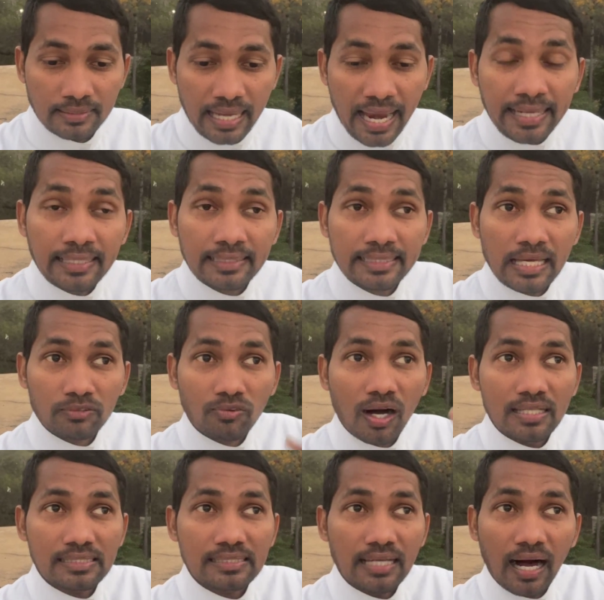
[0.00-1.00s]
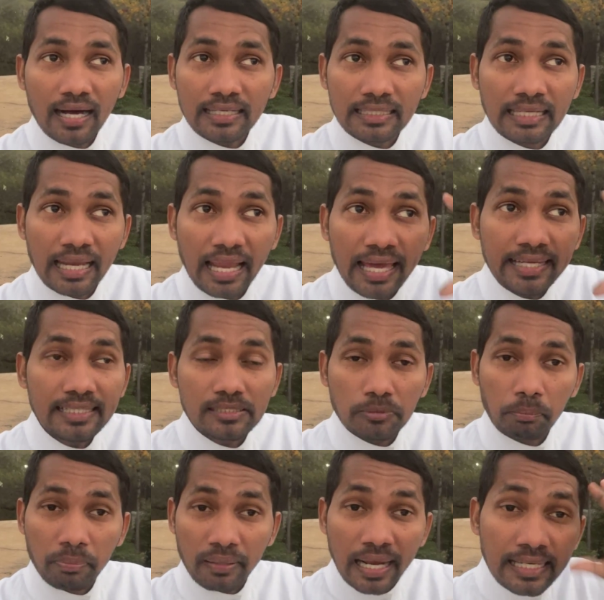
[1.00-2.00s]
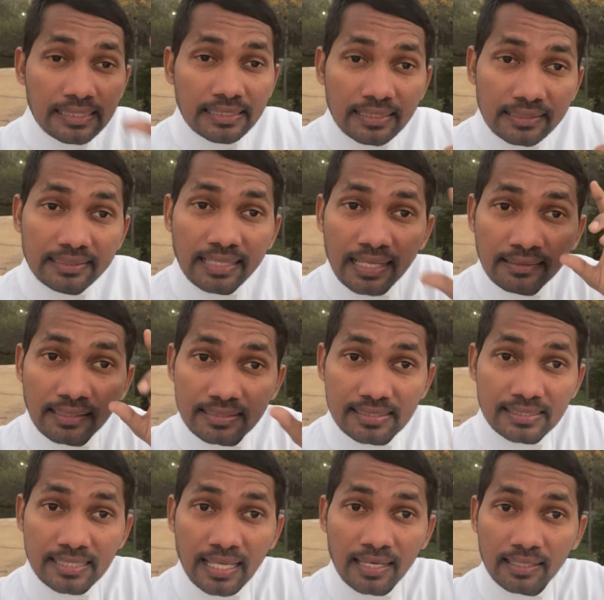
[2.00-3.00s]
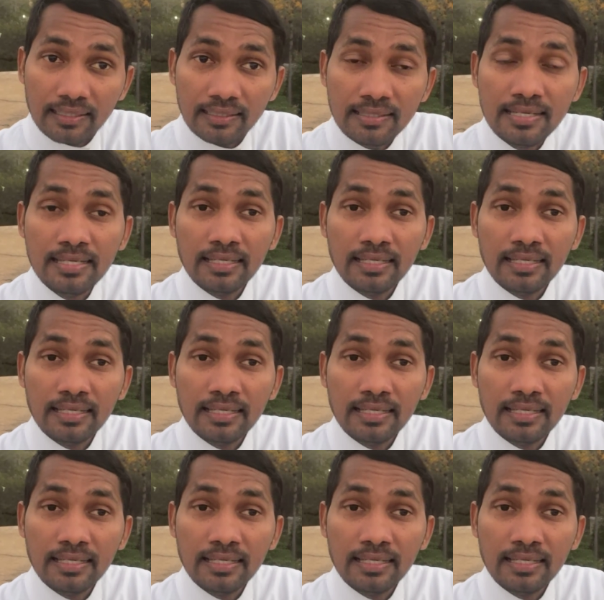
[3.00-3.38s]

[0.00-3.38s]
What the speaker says: and there was a light brighter than the sun